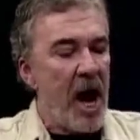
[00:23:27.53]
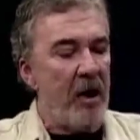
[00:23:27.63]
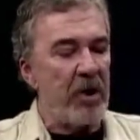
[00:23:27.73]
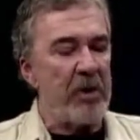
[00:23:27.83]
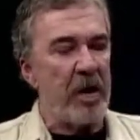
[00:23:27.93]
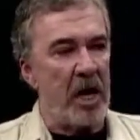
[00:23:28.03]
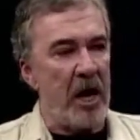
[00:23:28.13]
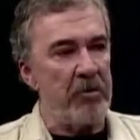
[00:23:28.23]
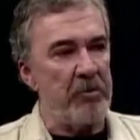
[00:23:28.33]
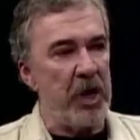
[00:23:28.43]
I write about
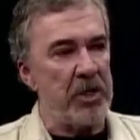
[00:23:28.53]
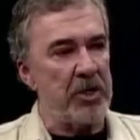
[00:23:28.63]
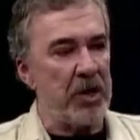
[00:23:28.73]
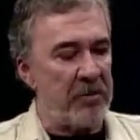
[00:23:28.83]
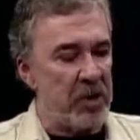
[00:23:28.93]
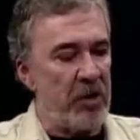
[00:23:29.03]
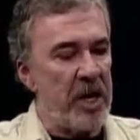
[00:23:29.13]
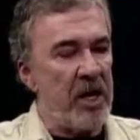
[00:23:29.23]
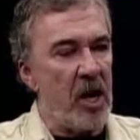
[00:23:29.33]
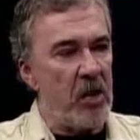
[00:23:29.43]
100 pages, I've
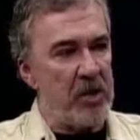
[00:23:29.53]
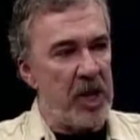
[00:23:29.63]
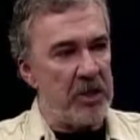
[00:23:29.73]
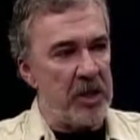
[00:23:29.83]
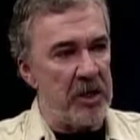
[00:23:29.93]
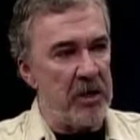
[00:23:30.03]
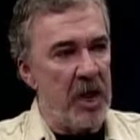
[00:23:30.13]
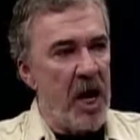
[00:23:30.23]
created a location,